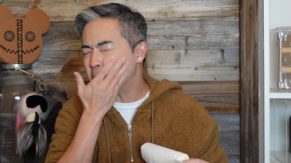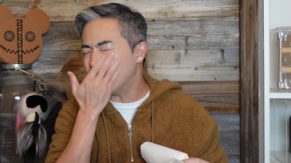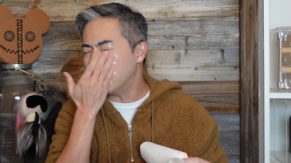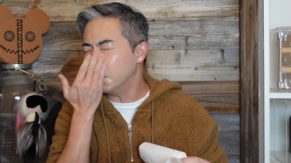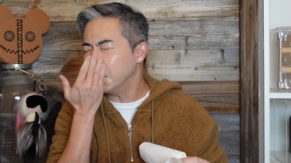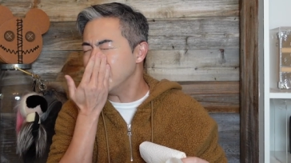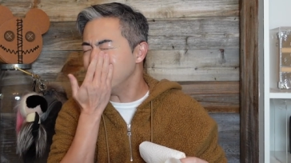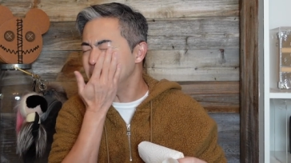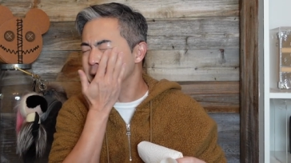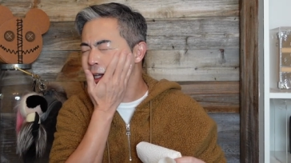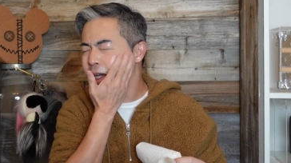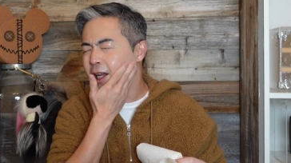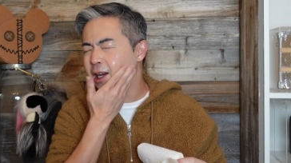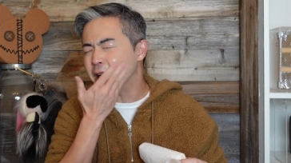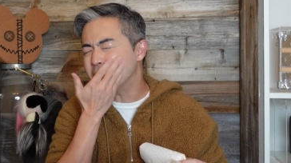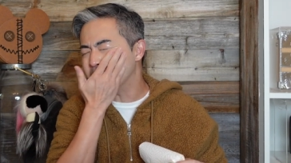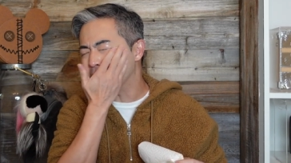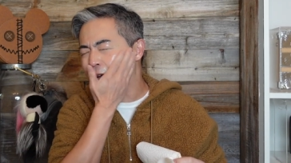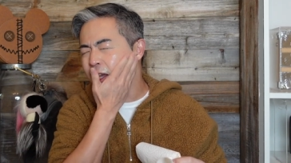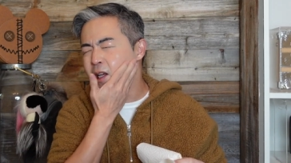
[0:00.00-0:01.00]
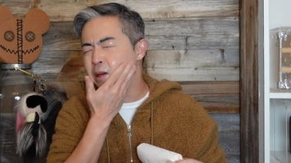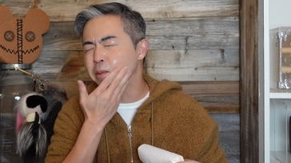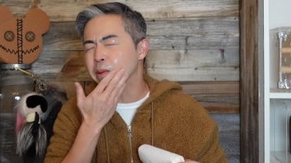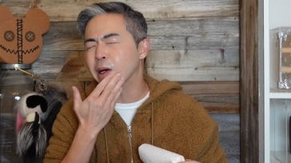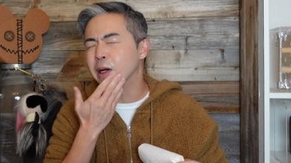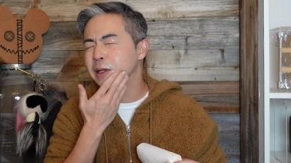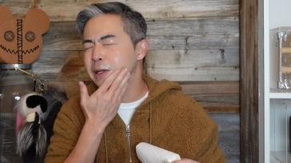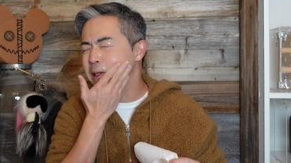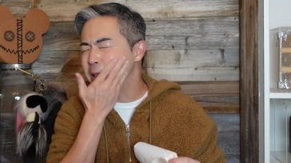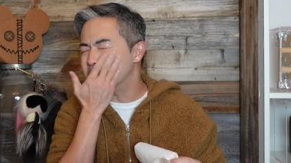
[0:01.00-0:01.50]
only thing I don't like
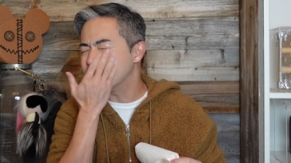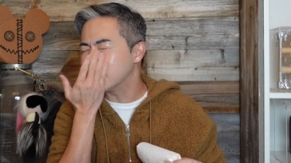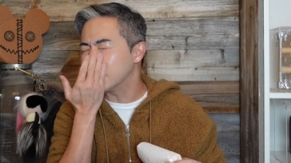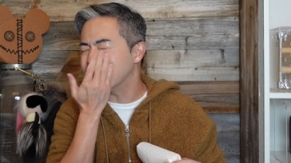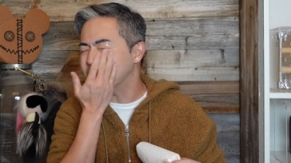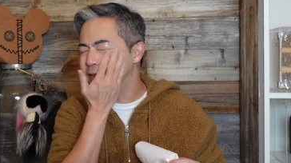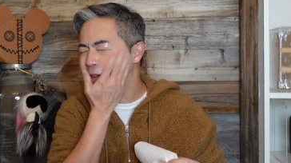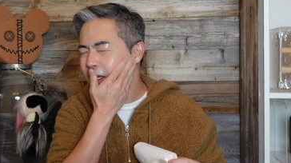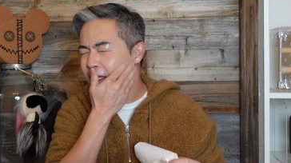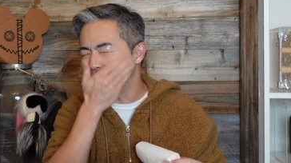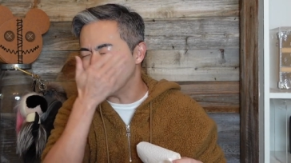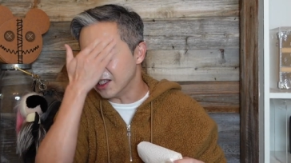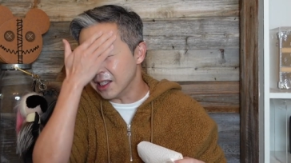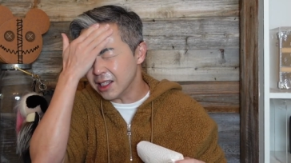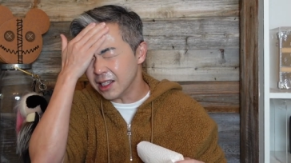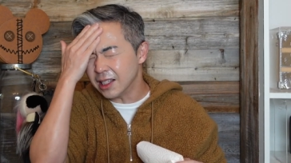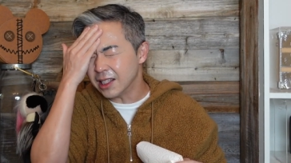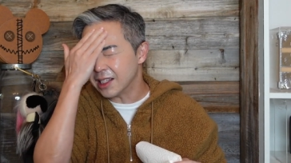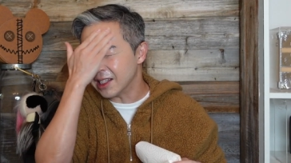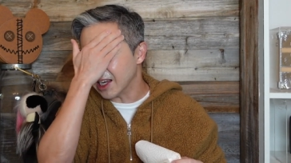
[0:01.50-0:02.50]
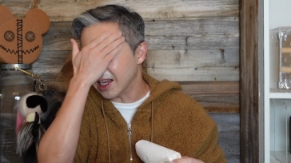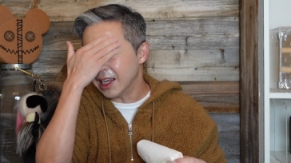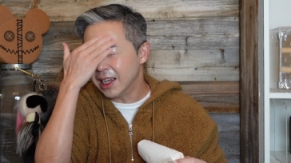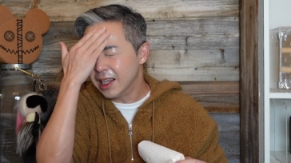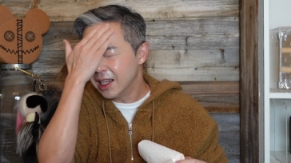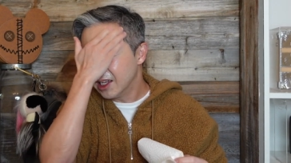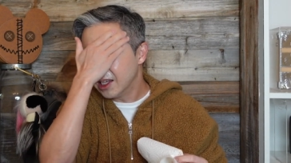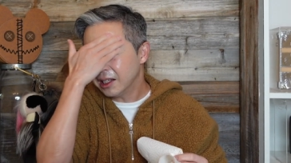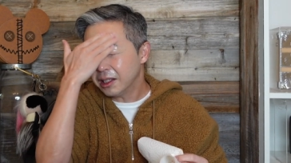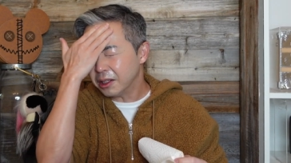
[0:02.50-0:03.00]
about stuff like this is that
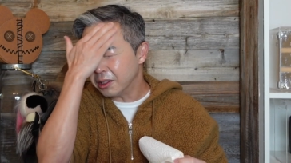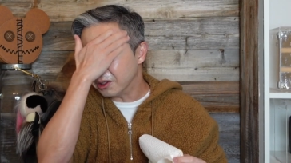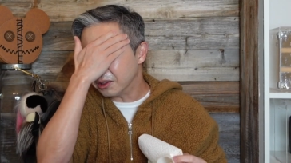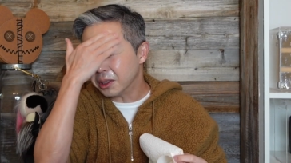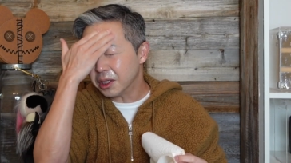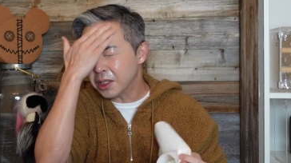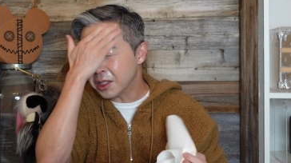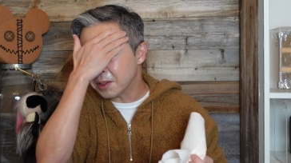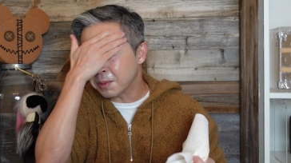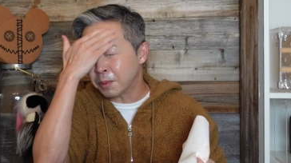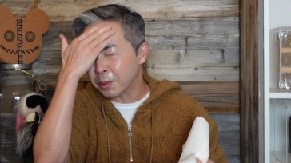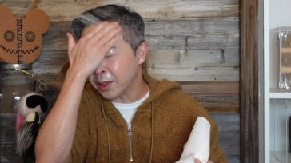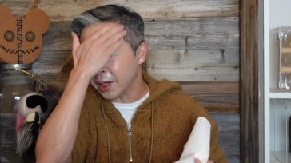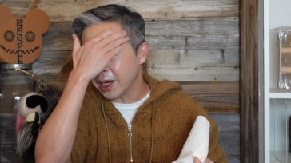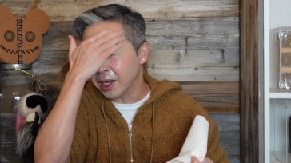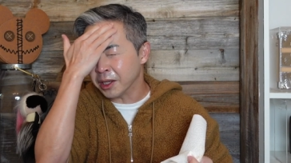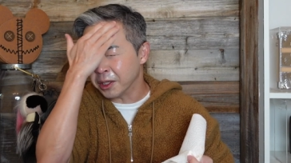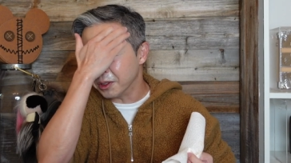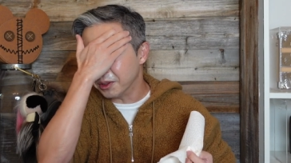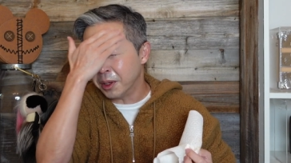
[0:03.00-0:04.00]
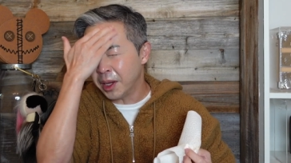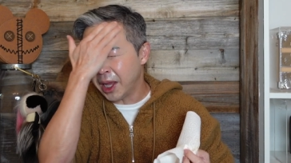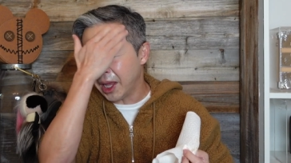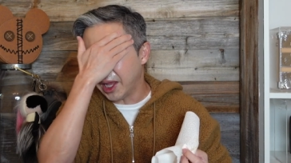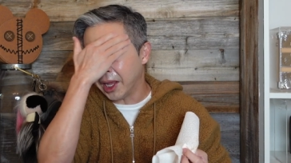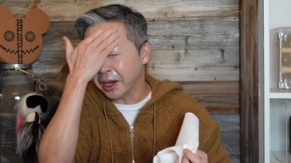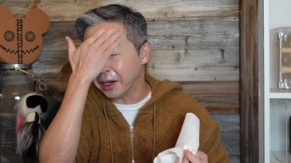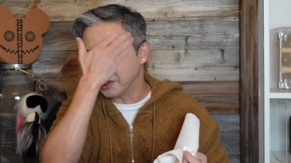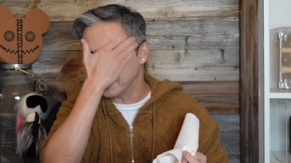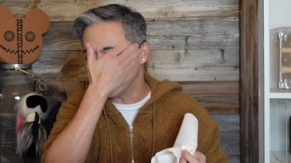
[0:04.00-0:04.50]
you're gonna spray on your
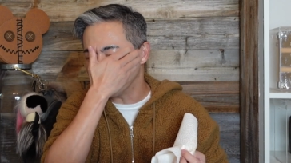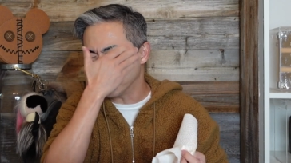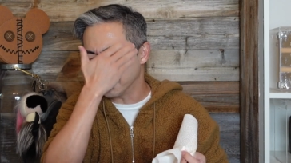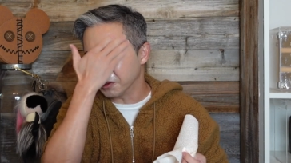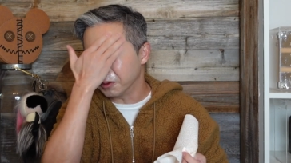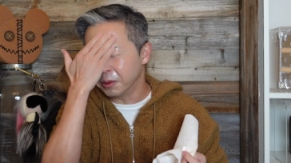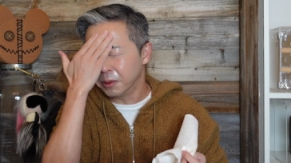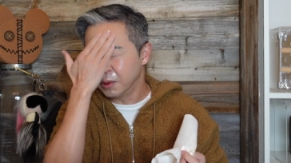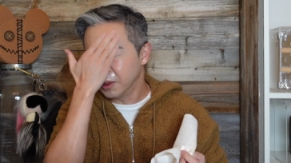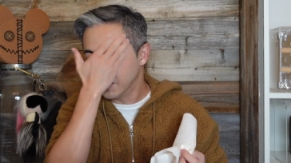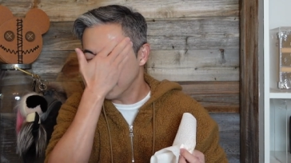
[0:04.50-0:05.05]
hair too.